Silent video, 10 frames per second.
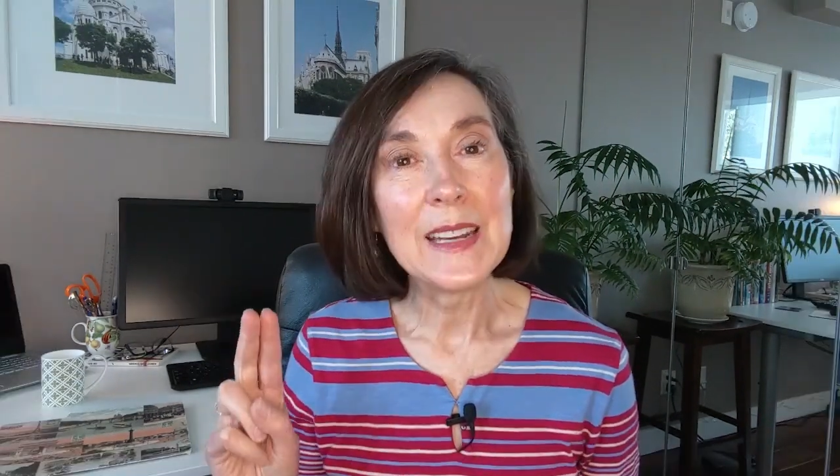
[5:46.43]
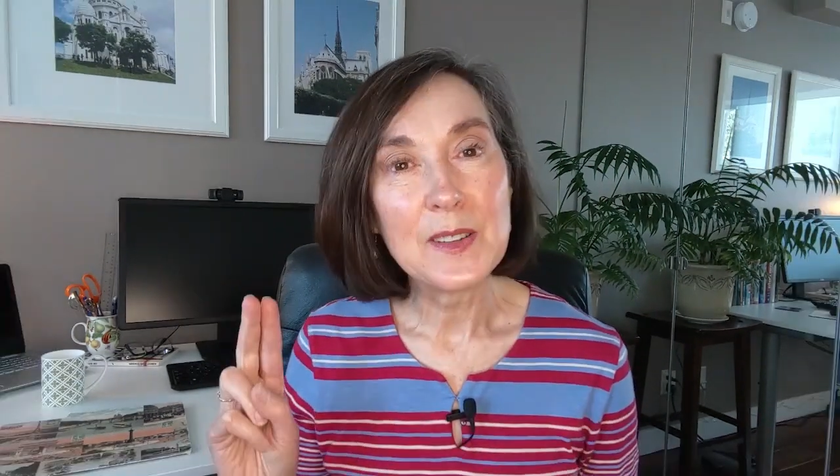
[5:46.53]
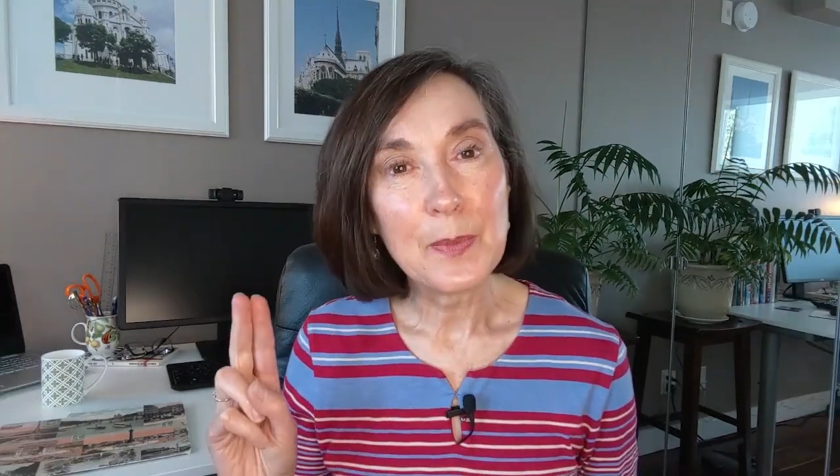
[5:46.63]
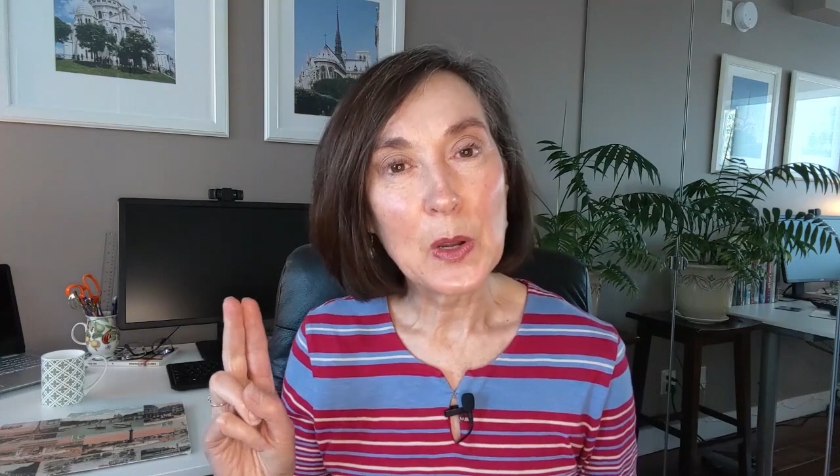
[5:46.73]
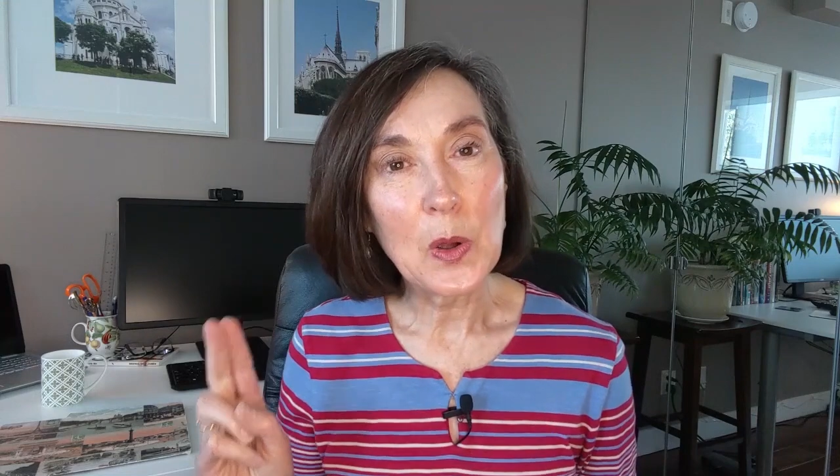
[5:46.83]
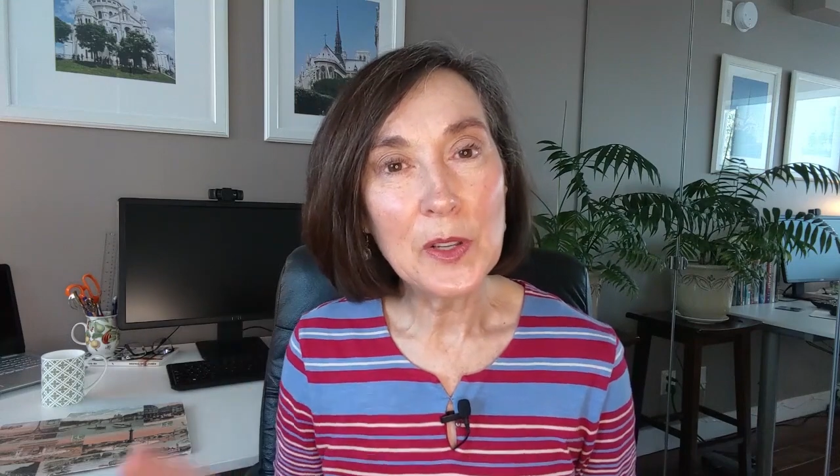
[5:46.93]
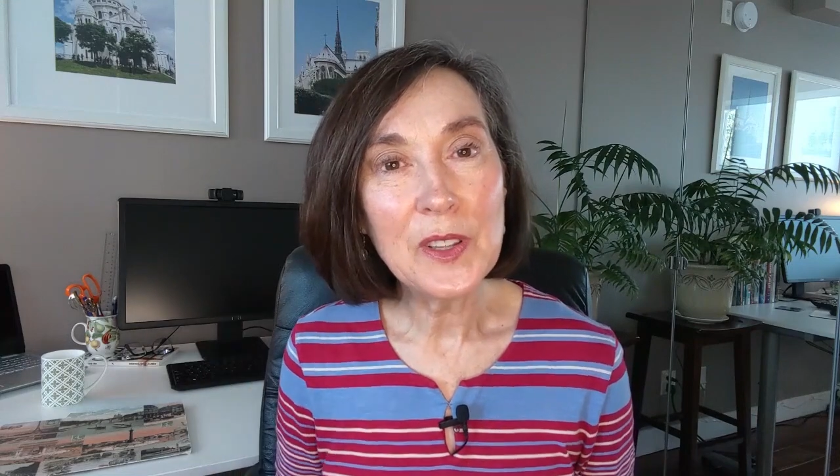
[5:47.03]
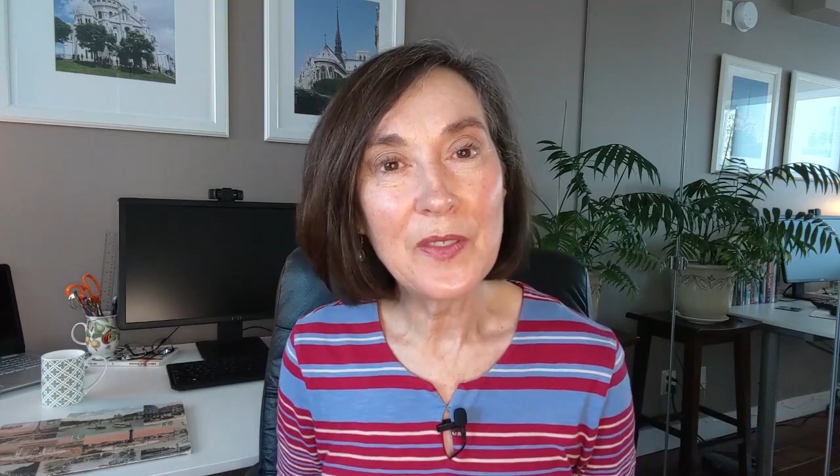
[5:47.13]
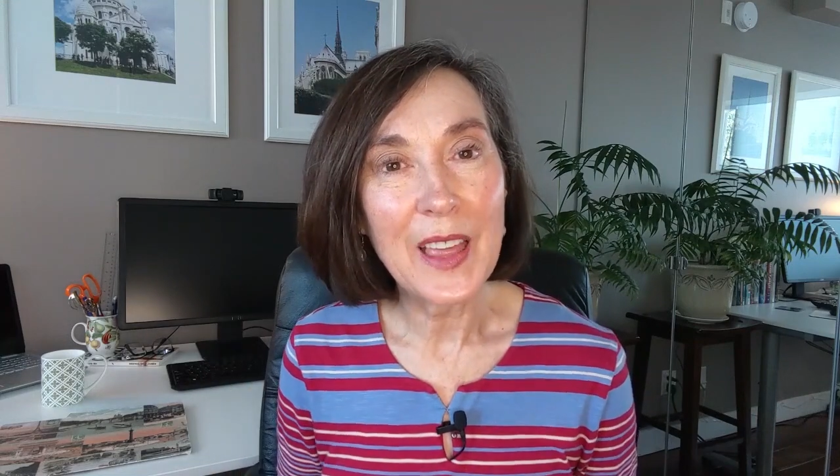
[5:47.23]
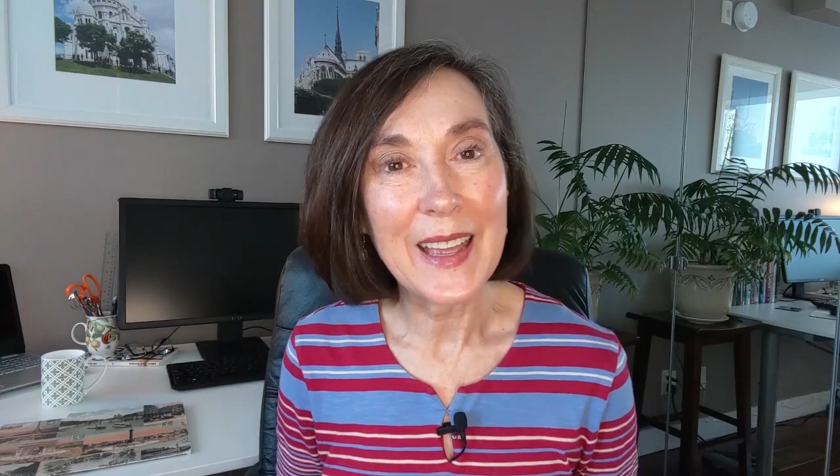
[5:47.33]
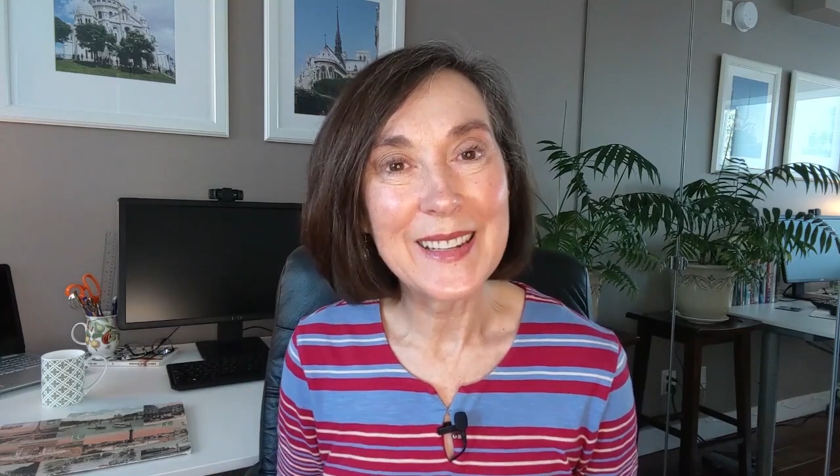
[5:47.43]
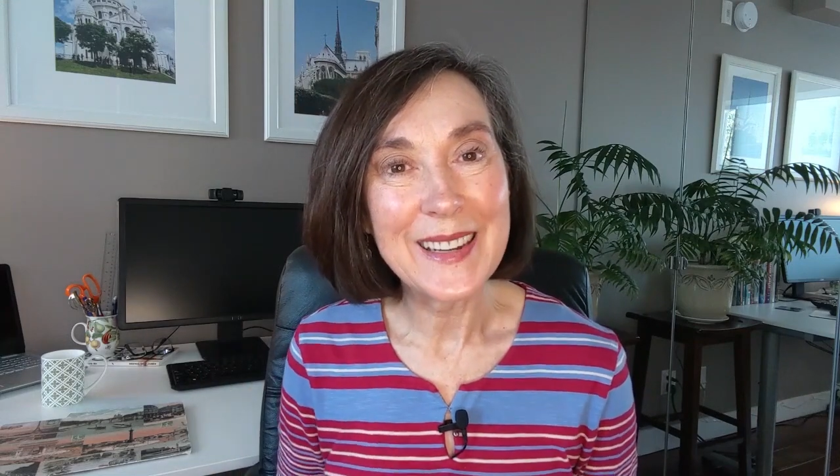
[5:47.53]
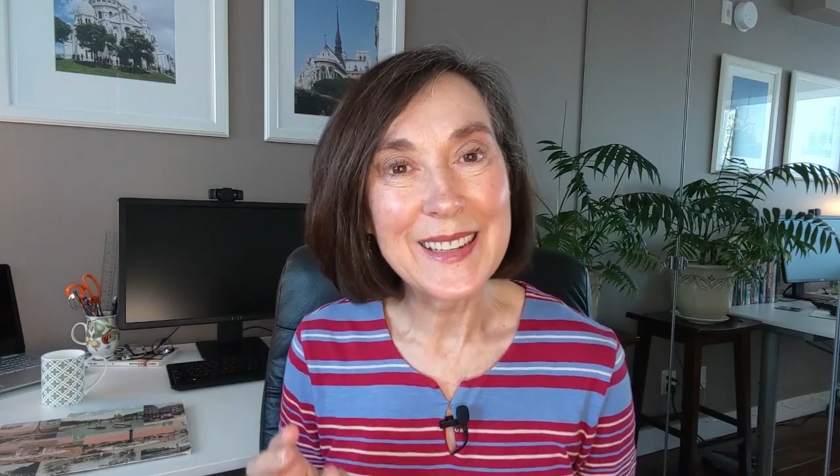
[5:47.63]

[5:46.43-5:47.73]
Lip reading: And because of that,